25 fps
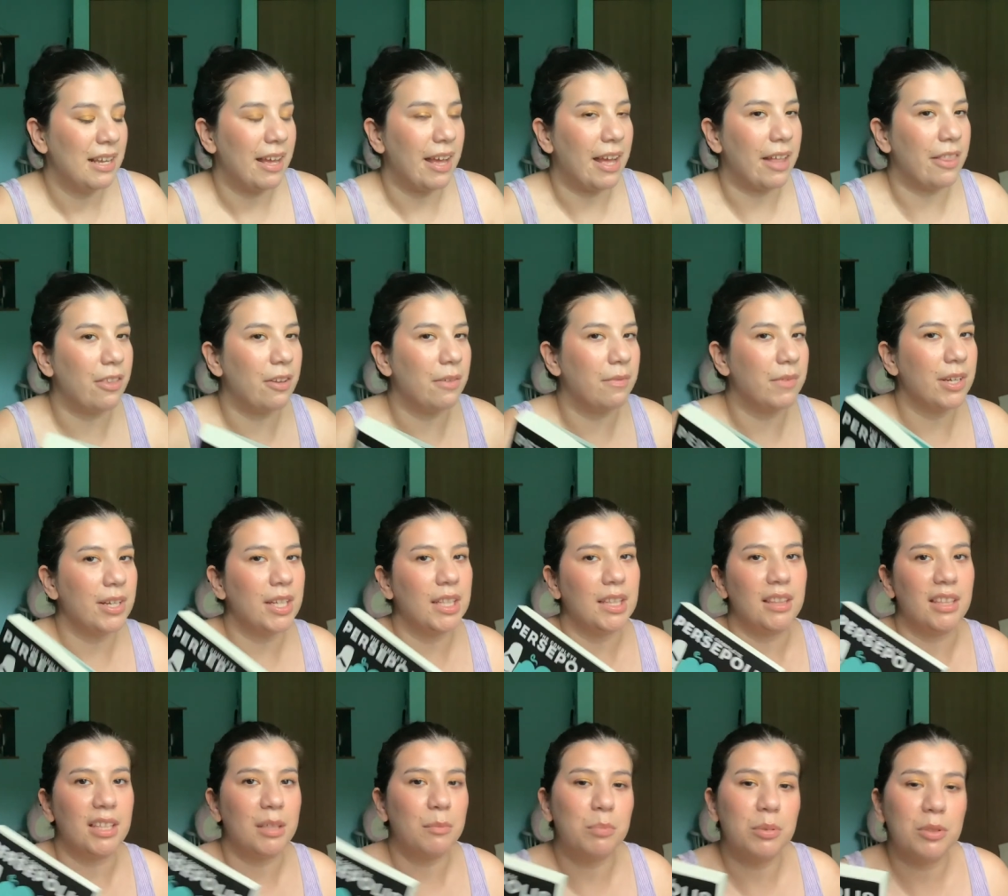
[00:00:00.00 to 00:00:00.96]
and they're very
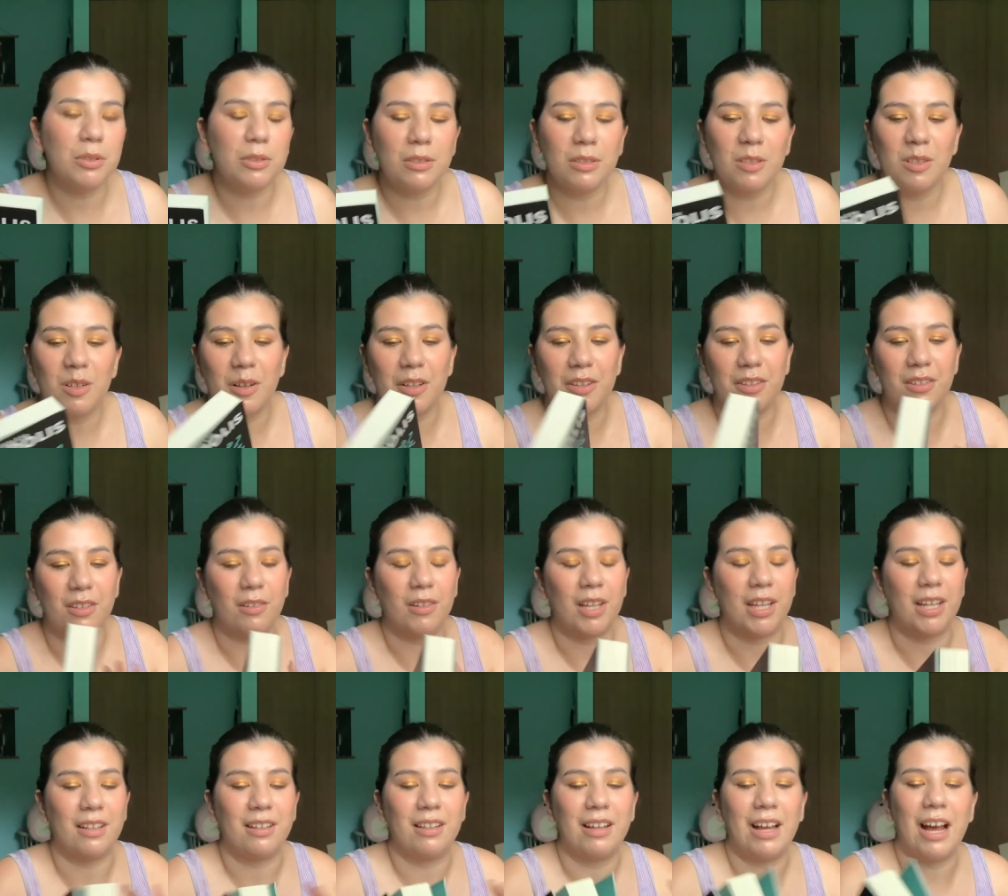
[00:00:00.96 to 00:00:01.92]
liberal, so
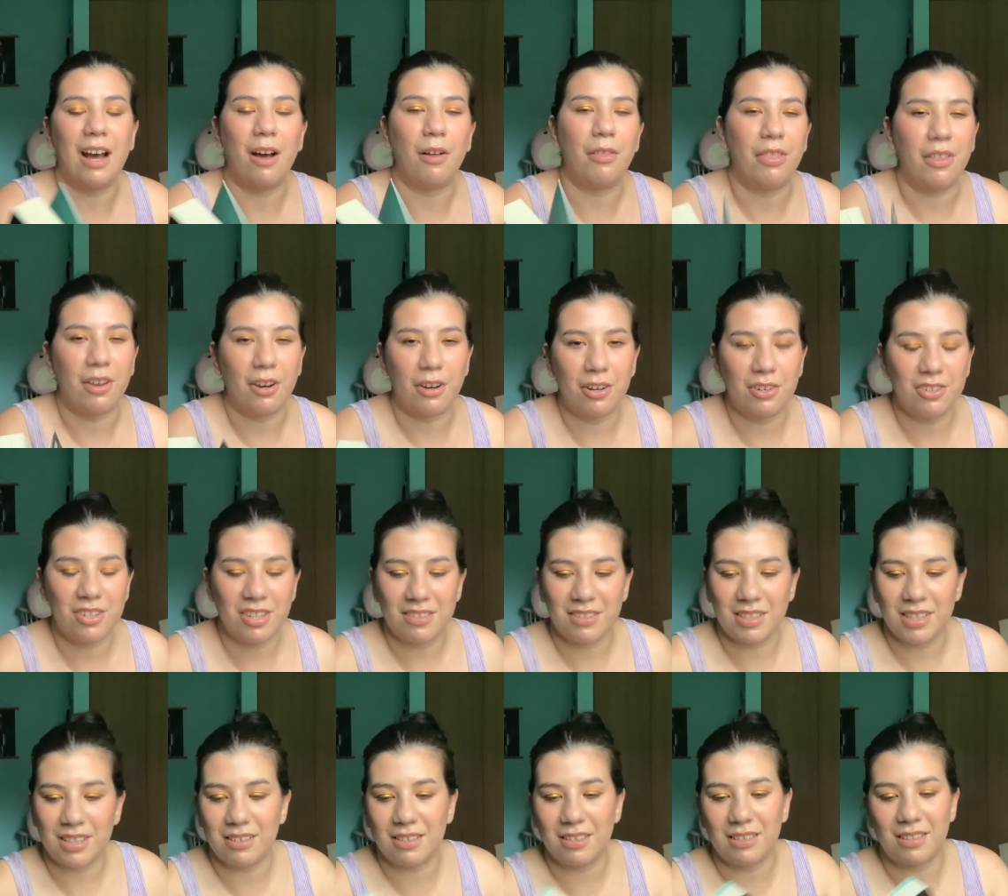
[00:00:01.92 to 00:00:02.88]
like how they're
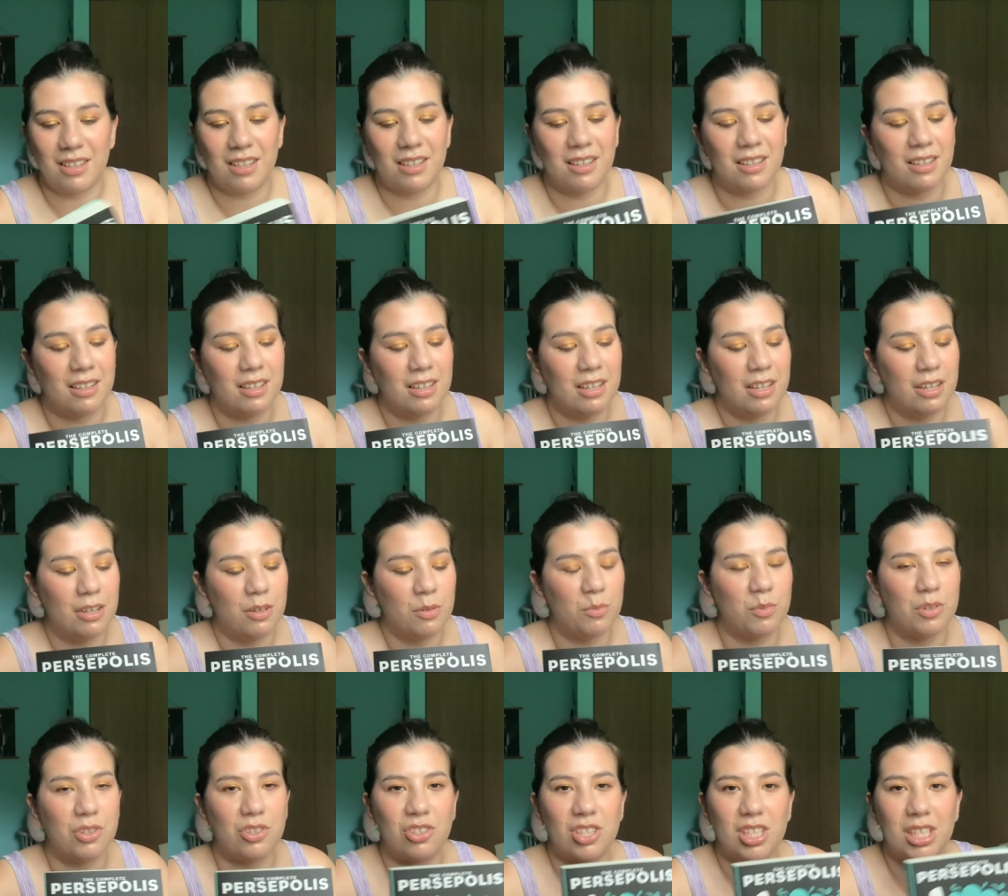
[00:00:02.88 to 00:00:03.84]
adjusting to the
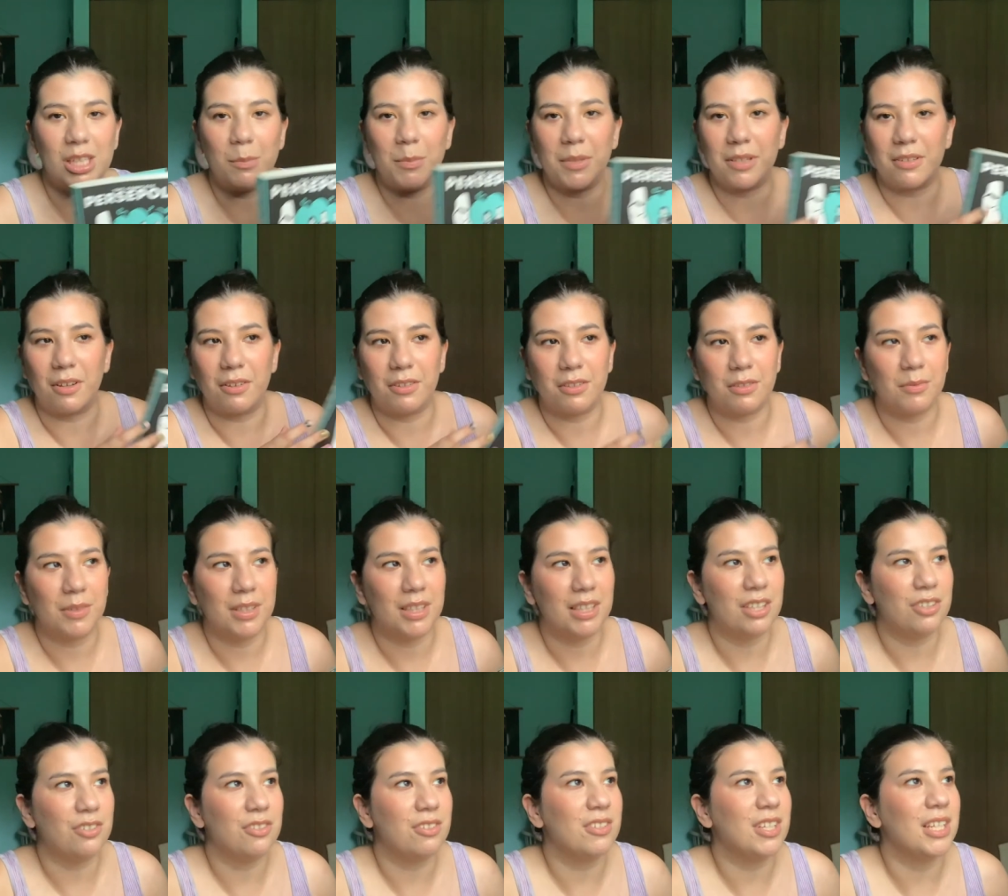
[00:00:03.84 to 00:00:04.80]
regime is also really
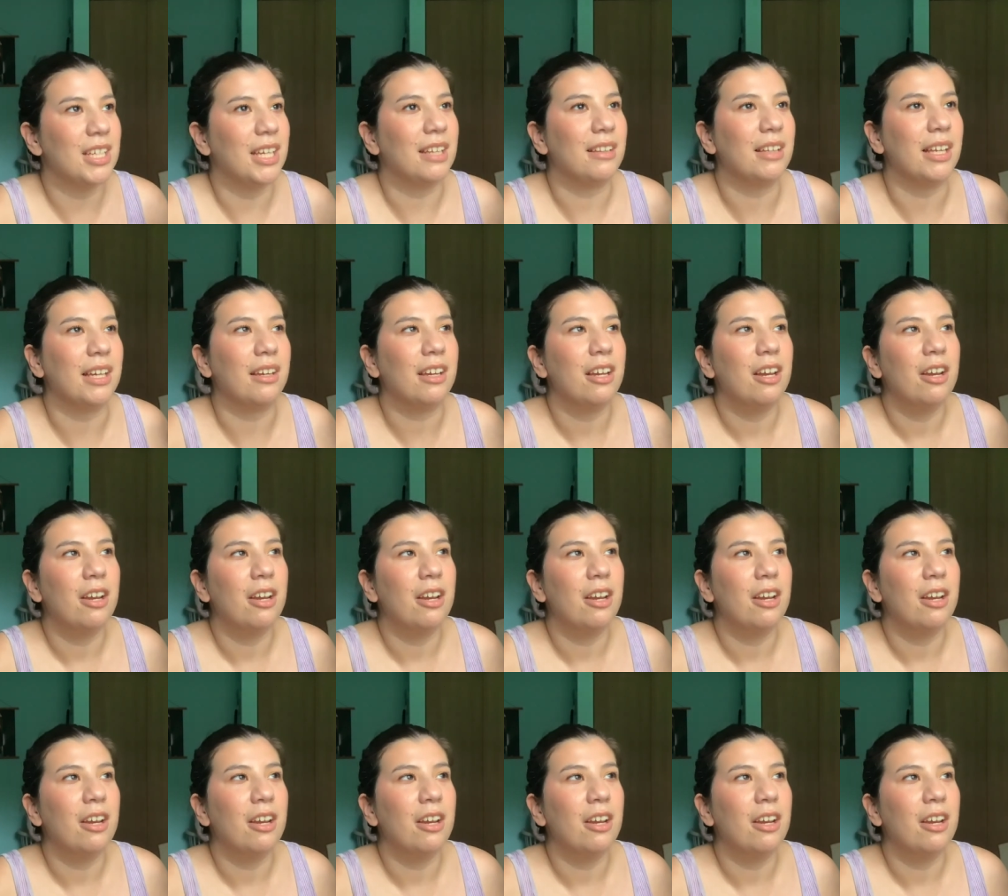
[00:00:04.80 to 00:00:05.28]
interesting. And like